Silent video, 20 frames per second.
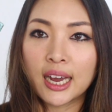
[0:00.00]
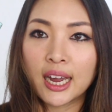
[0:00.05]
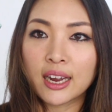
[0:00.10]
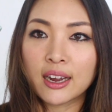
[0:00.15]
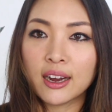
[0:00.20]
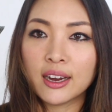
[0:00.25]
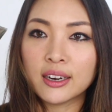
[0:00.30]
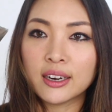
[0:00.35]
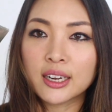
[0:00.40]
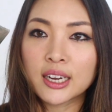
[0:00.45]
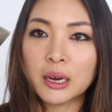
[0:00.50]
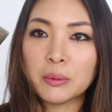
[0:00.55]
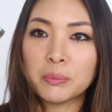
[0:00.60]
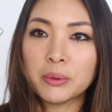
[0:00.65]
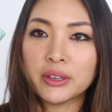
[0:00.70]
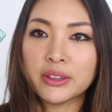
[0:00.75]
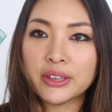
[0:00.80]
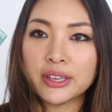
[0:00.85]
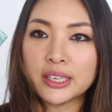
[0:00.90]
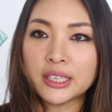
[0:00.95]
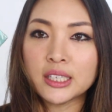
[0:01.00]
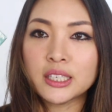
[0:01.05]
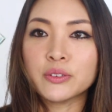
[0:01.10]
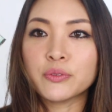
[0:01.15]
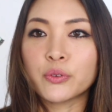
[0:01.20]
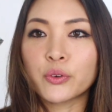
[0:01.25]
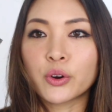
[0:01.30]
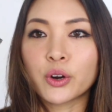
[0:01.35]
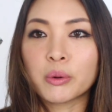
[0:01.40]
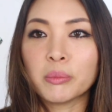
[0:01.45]
I got a couple of these
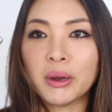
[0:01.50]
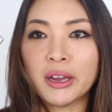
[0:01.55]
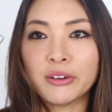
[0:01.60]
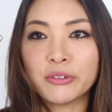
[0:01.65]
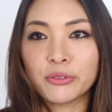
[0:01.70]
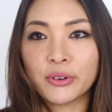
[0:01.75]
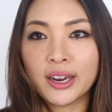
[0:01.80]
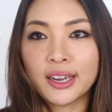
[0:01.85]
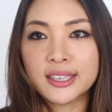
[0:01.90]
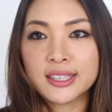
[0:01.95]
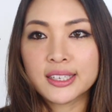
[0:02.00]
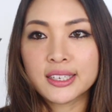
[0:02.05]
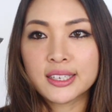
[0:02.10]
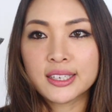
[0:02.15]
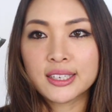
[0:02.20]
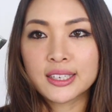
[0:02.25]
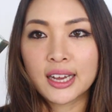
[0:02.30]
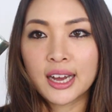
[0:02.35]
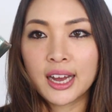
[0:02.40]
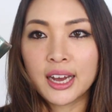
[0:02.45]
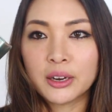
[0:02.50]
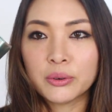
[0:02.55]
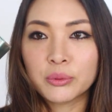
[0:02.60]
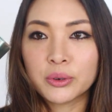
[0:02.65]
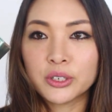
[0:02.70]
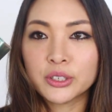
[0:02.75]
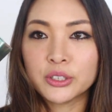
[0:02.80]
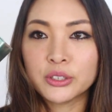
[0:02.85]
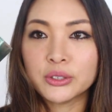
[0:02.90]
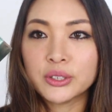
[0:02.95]
for my friends that
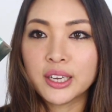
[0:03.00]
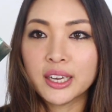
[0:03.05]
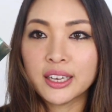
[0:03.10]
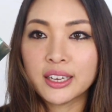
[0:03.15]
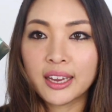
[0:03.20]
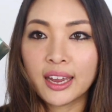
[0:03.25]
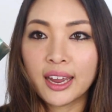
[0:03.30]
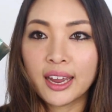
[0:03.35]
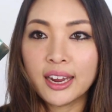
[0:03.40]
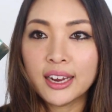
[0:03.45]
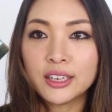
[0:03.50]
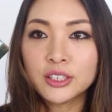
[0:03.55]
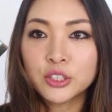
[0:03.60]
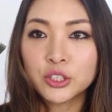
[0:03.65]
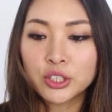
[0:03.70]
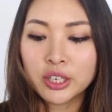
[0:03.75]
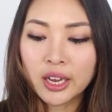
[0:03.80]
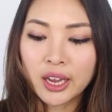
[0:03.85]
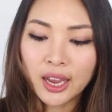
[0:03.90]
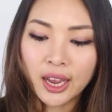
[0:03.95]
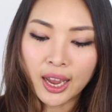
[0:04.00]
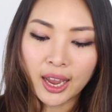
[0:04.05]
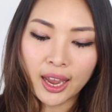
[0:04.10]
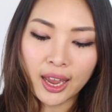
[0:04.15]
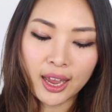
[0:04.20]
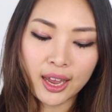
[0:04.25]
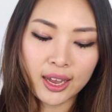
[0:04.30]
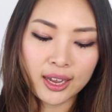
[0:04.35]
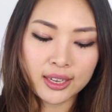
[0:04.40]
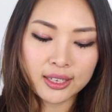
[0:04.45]
were newly engaged,
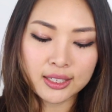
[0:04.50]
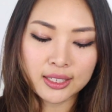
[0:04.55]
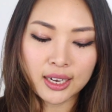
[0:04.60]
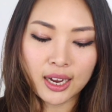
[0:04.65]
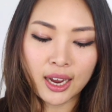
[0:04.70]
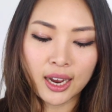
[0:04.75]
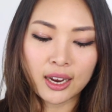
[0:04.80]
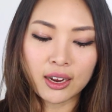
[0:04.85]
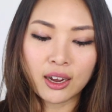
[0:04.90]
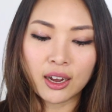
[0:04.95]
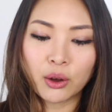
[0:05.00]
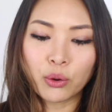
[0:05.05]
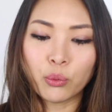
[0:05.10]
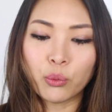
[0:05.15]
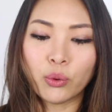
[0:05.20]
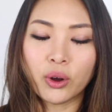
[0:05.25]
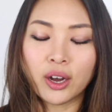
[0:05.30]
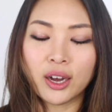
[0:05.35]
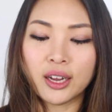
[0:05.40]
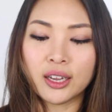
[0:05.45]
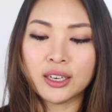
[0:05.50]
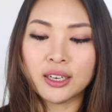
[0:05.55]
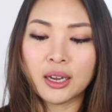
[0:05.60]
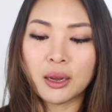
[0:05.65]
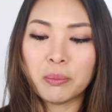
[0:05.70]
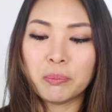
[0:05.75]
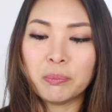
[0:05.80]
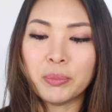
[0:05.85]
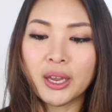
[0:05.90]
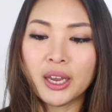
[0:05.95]
and I got one
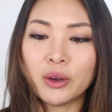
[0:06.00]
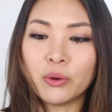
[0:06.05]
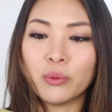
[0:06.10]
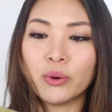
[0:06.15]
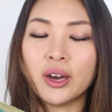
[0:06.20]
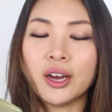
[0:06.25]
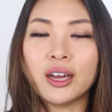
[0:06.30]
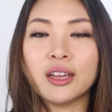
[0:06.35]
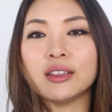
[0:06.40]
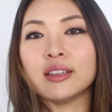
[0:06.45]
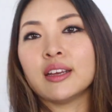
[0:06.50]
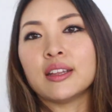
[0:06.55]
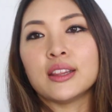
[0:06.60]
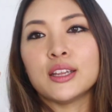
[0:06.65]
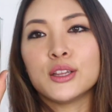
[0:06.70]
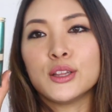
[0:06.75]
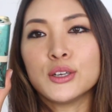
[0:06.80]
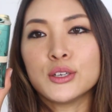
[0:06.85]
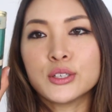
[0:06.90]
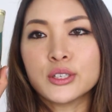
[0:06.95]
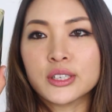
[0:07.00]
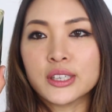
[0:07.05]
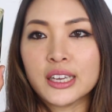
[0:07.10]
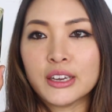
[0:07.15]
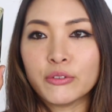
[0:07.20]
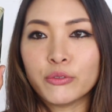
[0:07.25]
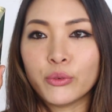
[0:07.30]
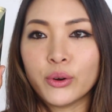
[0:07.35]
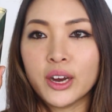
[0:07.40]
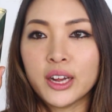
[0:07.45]
big one, the loose
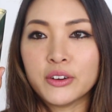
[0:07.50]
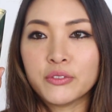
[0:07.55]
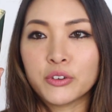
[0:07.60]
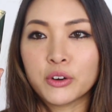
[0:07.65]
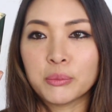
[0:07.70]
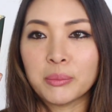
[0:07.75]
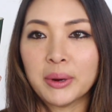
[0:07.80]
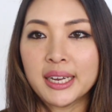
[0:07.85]
leaf one, for